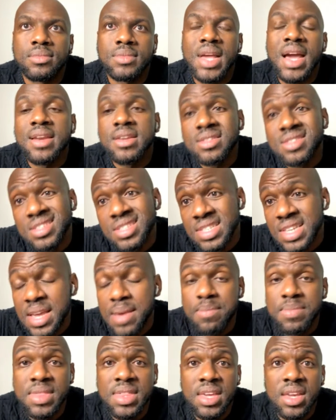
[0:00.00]
And it's the
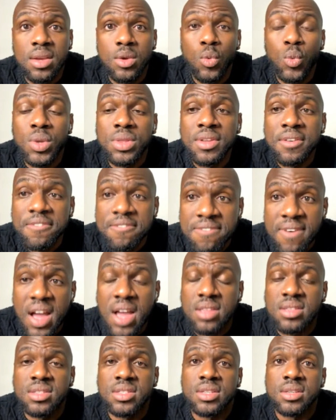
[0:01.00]
same thing with the
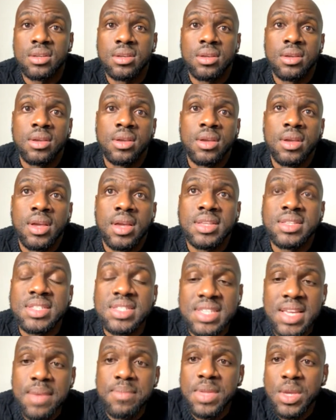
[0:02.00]
fans. It's the
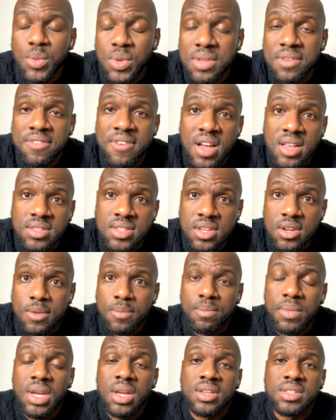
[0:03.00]
same thing with the fans,
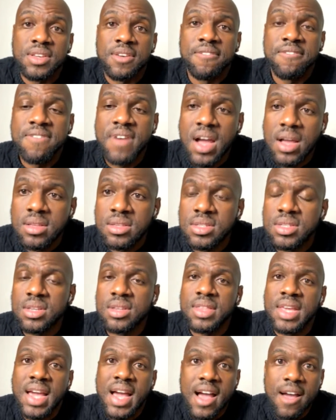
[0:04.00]
because the fans,
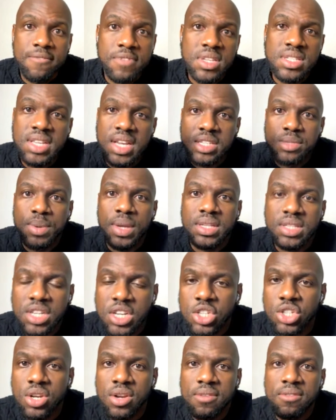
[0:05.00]
they have this
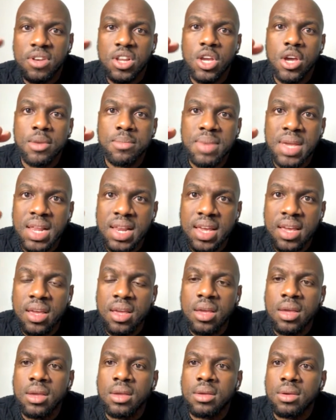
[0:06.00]
expectation of Leon Bailey
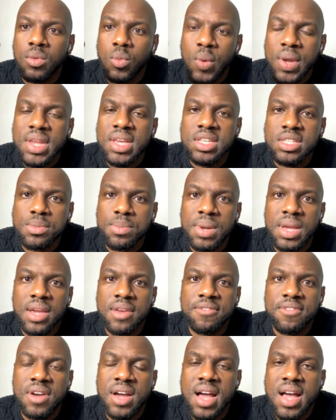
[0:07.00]
when he's
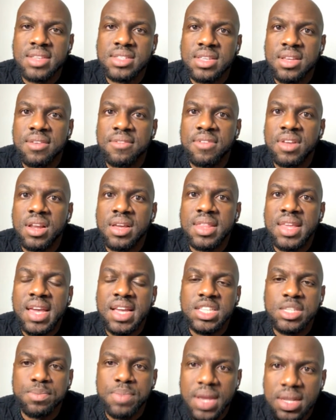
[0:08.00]
playing for Aston Villa. They
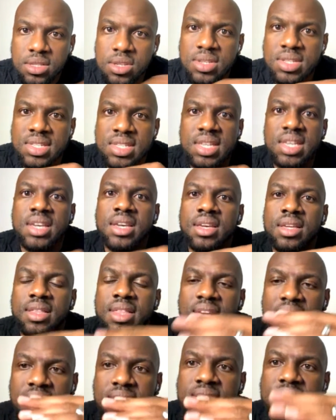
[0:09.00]
expect to see
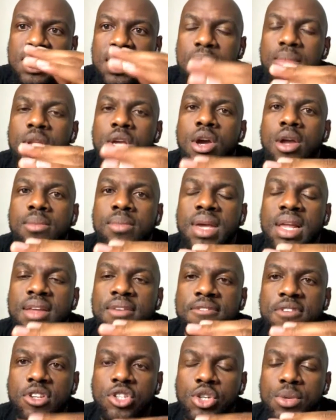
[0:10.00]
that same Leon Bailey
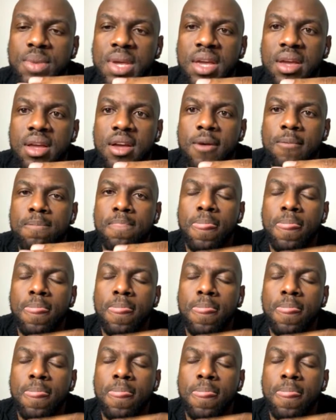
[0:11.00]
for Jamaica.